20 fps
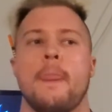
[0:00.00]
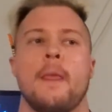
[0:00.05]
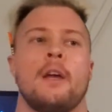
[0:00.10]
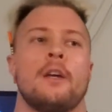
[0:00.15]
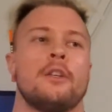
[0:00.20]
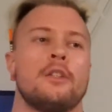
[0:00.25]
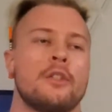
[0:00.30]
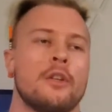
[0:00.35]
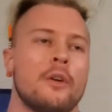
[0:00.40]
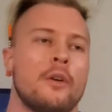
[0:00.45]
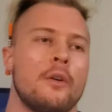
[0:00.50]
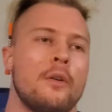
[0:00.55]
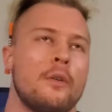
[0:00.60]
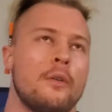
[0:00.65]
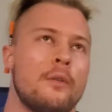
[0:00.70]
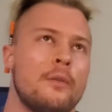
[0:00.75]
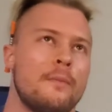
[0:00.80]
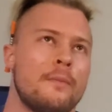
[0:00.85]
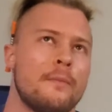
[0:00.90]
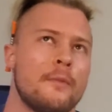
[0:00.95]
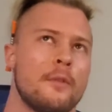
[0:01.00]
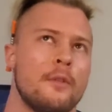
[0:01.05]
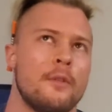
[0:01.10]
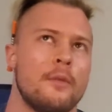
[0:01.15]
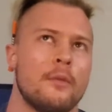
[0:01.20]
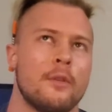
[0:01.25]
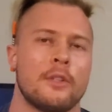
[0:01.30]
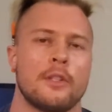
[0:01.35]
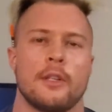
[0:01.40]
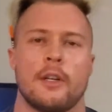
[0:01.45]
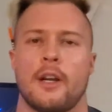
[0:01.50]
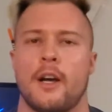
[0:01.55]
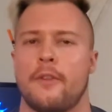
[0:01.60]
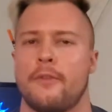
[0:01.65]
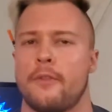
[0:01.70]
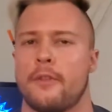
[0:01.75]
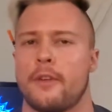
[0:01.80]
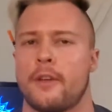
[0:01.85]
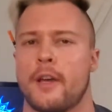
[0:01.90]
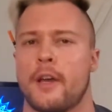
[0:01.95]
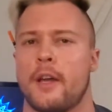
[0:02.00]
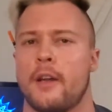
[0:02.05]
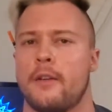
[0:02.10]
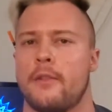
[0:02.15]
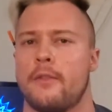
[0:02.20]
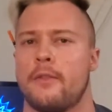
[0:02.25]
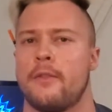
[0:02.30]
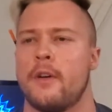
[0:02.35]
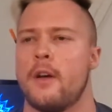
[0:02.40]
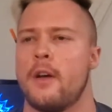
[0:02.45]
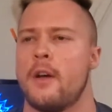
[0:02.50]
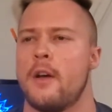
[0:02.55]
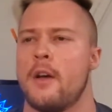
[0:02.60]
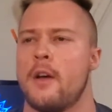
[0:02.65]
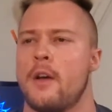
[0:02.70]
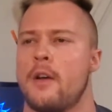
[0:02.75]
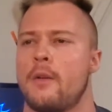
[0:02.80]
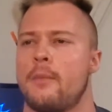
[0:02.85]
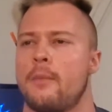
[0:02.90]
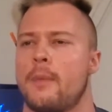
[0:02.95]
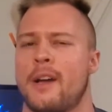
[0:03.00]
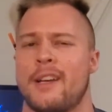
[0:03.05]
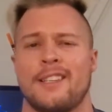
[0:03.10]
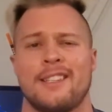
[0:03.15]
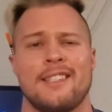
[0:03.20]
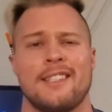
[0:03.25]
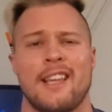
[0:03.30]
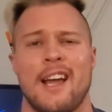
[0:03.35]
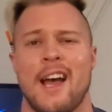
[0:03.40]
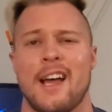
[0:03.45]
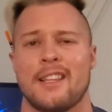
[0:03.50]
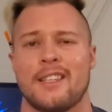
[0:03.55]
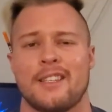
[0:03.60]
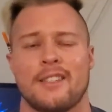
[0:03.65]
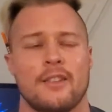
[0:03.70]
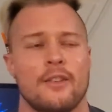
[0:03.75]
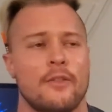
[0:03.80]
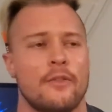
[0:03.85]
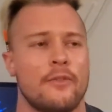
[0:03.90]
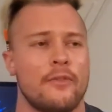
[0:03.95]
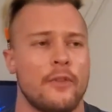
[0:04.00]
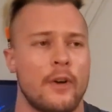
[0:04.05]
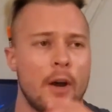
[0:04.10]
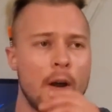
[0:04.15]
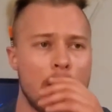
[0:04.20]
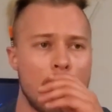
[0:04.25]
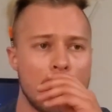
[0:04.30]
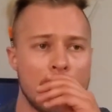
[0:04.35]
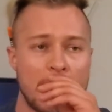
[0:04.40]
So we'll start off with kind of my stats so far.